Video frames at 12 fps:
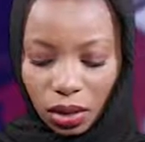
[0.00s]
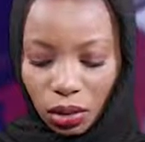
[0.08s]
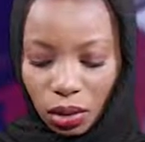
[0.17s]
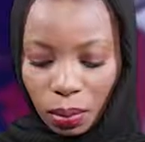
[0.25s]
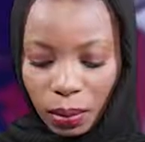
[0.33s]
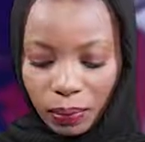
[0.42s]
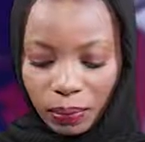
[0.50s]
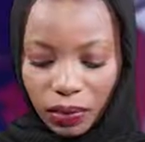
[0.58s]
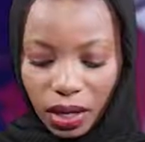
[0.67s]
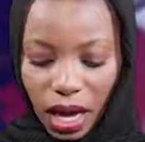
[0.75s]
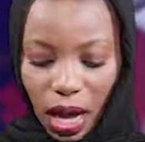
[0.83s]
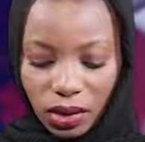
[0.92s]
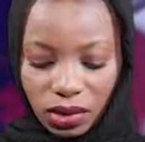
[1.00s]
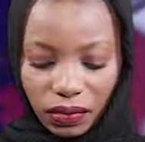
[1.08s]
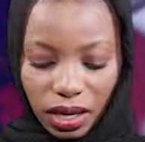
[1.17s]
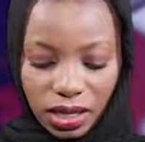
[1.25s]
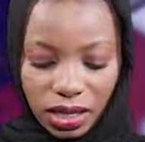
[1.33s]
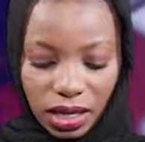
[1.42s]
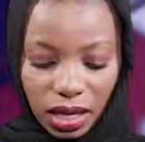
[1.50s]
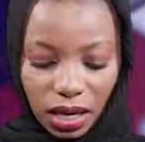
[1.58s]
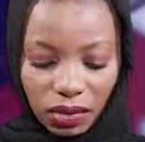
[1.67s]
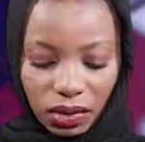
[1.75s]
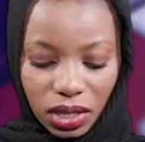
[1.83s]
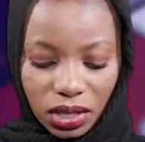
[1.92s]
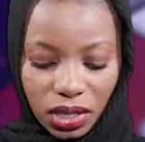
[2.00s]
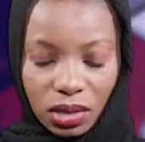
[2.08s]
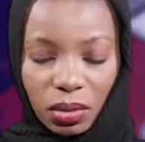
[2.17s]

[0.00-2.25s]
group out of ethnic and religious